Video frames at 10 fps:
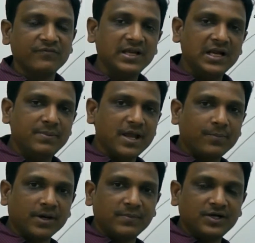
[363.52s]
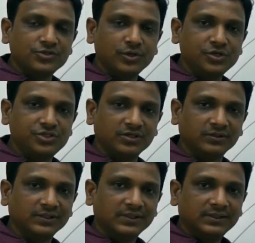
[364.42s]
Will it be a permanent
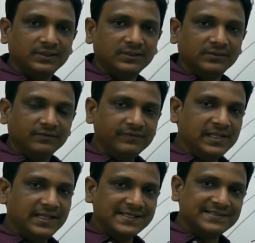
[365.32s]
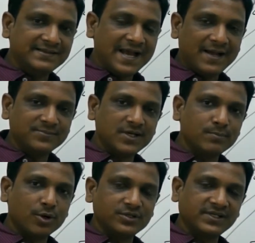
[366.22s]
solution? Will these dams
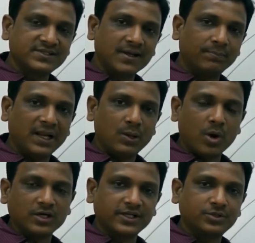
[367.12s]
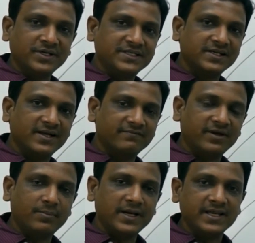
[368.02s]
and projects supply water to each and
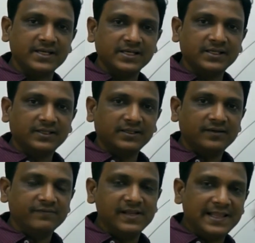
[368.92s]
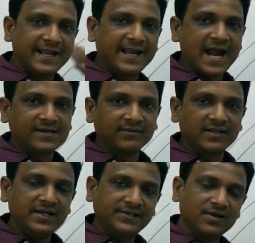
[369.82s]
everybody? Will they cater the
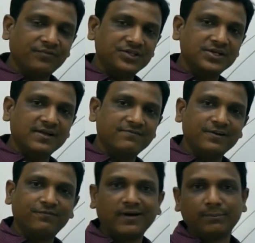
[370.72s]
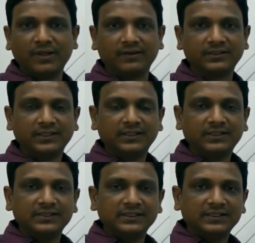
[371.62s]
needs of each and every farmer?
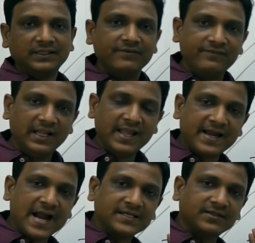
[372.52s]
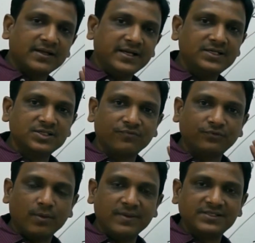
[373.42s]
Will they cater the needs
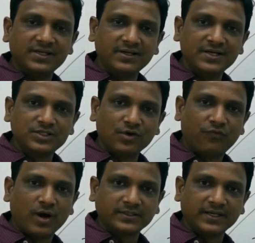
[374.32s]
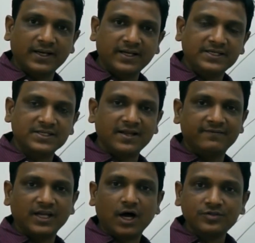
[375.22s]
of domestic needs of water in each and
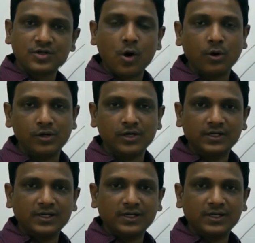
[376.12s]
every household?